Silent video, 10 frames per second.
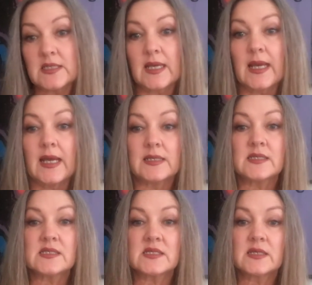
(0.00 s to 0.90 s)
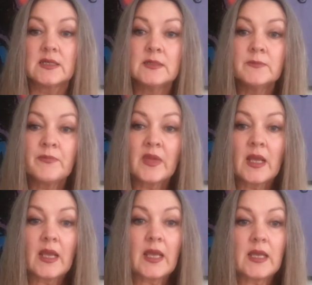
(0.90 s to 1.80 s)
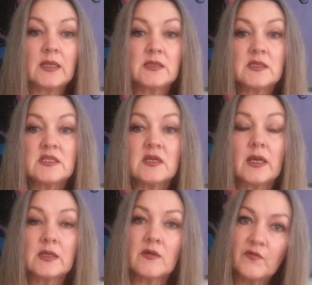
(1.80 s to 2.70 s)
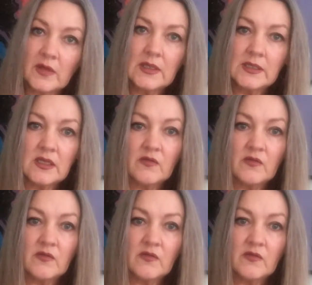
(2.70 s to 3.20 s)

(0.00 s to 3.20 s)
the hardest and are feeling the